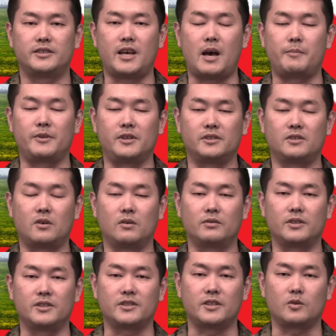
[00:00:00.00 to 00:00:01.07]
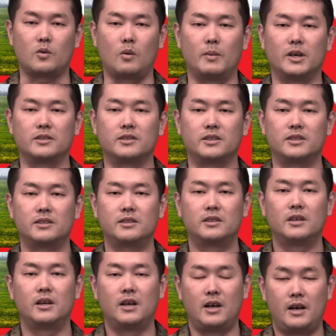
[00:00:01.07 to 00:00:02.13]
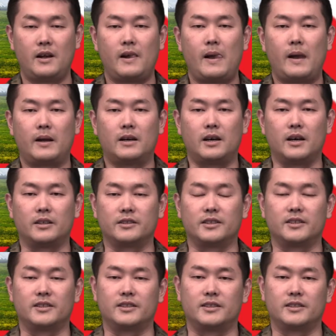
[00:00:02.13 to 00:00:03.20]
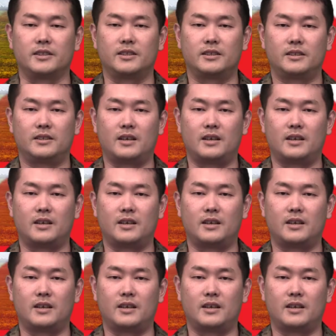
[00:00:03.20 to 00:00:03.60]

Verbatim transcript: Japanese contingent commander under the